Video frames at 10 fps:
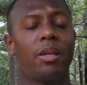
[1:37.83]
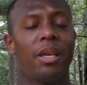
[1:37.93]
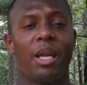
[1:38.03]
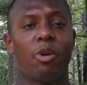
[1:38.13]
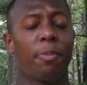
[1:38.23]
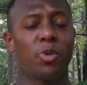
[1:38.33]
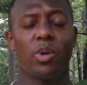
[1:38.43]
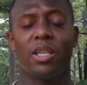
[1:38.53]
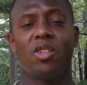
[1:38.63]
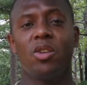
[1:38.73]
anywhere
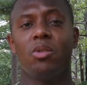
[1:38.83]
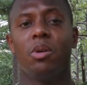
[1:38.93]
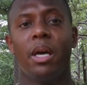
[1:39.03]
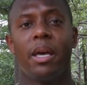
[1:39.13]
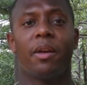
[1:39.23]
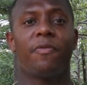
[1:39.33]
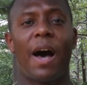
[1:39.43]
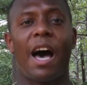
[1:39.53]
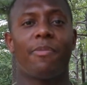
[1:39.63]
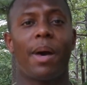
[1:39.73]
between 2 and
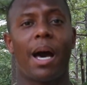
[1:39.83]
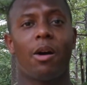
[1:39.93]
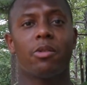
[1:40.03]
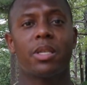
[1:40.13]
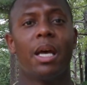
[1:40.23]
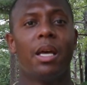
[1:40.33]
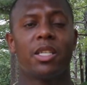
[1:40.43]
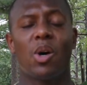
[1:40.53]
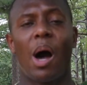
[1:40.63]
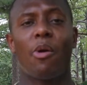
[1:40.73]
5 miles.
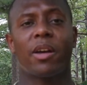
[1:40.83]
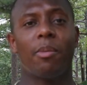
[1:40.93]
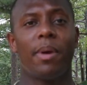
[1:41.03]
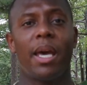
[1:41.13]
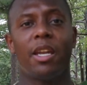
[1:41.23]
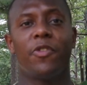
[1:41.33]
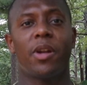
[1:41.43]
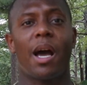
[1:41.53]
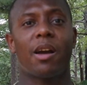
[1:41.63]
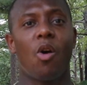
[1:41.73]
So I recommend, if you're
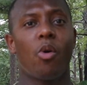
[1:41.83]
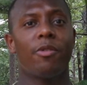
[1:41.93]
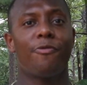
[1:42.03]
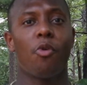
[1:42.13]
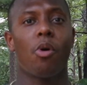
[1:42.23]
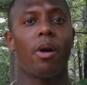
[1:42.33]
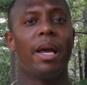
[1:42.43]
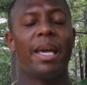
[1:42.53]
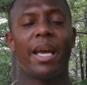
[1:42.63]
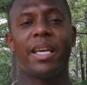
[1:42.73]
not going for
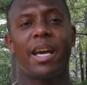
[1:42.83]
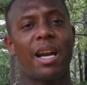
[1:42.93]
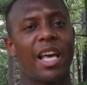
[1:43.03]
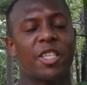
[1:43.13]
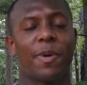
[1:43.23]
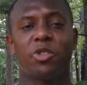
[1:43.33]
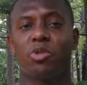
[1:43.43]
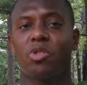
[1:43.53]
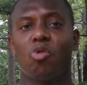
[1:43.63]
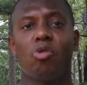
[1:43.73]
any kind of like special
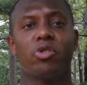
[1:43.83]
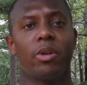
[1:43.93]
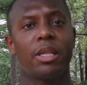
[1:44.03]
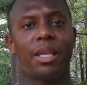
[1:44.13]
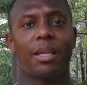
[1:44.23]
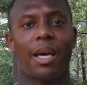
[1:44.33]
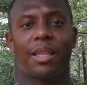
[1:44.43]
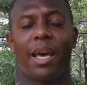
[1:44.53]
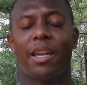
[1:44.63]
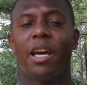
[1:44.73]
schools or anything like
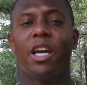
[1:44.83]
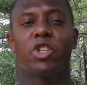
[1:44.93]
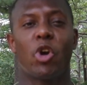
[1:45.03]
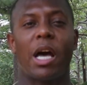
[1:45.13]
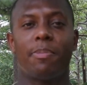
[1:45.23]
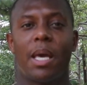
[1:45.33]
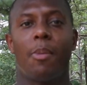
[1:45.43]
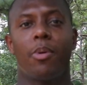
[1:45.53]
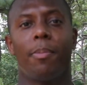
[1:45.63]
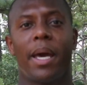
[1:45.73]
that, try to be
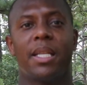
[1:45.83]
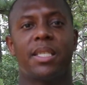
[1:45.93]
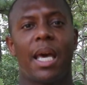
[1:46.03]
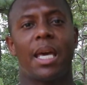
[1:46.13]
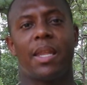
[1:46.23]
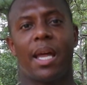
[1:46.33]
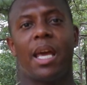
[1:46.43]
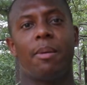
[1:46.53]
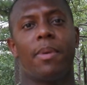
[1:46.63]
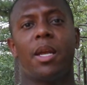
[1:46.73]
able to maintain that
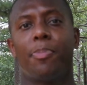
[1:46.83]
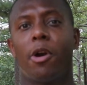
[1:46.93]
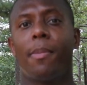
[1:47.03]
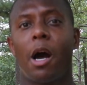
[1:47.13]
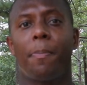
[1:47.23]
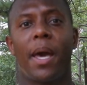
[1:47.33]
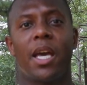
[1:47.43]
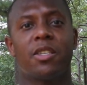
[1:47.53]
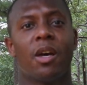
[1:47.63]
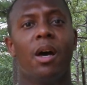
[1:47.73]
8-minute per mile
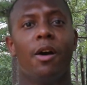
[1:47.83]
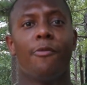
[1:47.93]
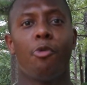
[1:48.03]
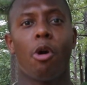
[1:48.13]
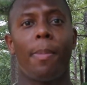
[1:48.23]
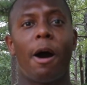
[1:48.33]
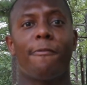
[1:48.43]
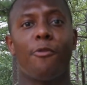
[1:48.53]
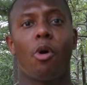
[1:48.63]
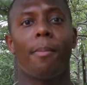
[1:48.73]
pace for
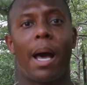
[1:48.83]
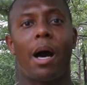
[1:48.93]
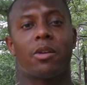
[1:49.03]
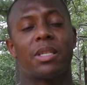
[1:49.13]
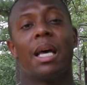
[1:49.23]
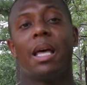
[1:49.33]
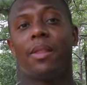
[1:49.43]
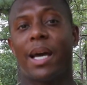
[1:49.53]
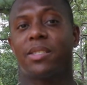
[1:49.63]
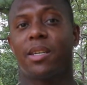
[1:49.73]
about 4 miles.
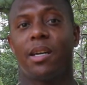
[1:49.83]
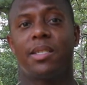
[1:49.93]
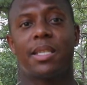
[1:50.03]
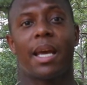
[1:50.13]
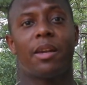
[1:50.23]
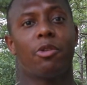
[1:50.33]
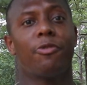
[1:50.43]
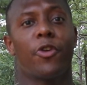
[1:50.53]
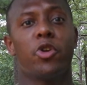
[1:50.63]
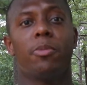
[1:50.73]
That's a good standard
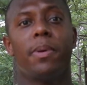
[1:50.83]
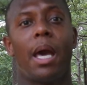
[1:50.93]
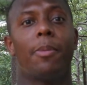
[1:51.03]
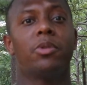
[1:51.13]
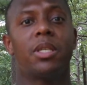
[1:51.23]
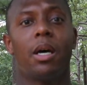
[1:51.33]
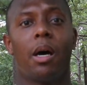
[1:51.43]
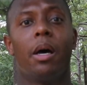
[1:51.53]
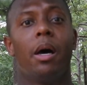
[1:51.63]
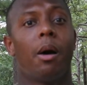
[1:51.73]
for you to be able
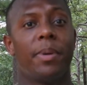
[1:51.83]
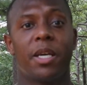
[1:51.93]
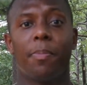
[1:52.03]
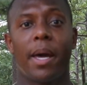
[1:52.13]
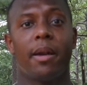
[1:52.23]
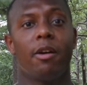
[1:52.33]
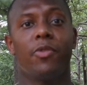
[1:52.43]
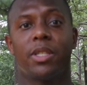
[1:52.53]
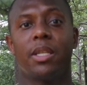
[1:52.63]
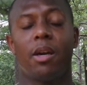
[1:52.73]
to be competitive
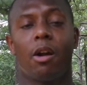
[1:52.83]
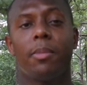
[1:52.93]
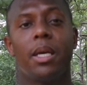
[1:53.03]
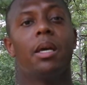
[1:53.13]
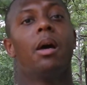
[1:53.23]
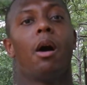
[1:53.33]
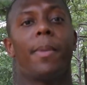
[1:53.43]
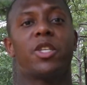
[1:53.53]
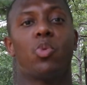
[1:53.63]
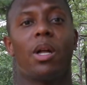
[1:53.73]
within the Army,
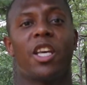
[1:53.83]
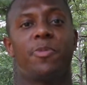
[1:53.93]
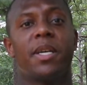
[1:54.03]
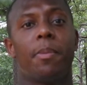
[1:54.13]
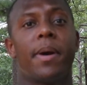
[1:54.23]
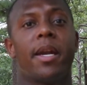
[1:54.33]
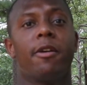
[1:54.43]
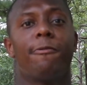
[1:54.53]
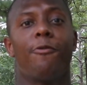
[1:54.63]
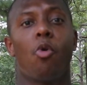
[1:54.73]
as well as be
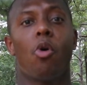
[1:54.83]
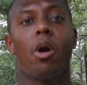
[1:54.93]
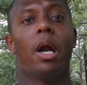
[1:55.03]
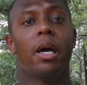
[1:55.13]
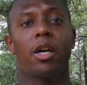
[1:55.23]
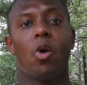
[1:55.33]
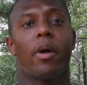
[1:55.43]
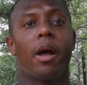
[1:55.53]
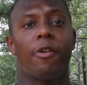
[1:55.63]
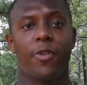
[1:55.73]
competitive for
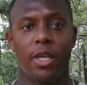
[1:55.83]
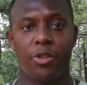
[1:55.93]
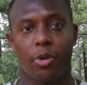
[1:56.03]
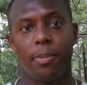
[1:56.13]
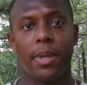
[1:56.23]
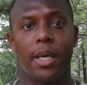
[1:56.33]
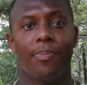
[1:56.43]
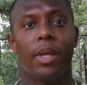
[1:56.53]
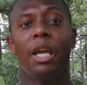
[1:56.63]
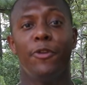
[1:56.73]
going out for E3B.
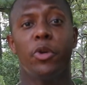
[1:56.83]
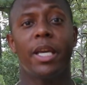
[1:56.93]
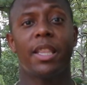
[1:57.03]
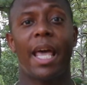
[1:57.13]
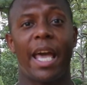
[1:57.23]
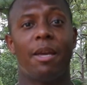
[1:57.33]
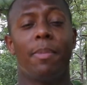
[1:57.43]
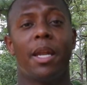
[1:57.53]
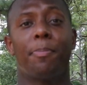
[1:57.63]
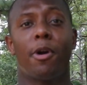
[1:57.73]
If you can get that
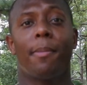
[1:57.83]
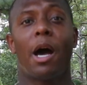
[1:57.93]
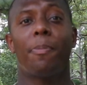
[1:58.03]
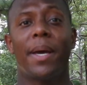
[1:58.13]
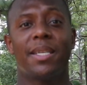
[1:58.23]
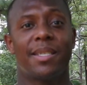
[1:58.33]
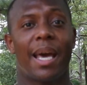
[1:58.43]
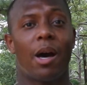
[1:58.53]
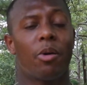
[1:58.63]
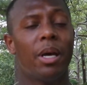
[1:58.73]
8-minute per mile pace
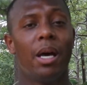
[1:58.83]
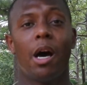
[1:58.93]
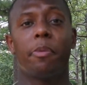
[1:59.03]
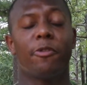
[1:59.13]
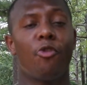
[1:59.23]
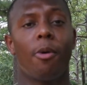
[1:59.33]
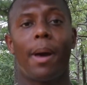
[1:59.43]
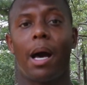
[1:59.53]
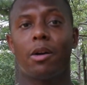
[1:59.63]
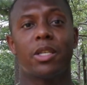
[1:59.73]
down up to 4
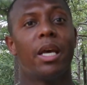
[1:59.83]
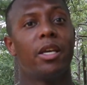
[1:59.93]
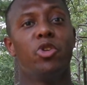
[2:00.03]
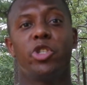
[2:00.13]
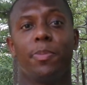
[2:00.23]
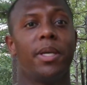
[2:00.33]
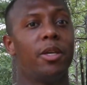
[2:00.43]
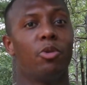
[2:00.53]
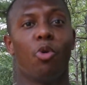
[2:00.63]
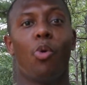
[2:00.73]
miles, you should
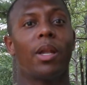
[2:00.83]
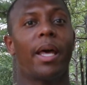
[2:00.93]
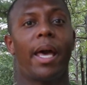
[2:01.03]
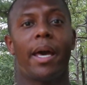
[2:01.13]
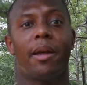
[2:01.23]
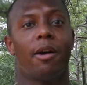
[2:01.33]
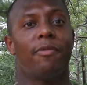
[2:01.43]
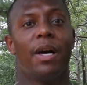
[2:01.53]
be well ahead of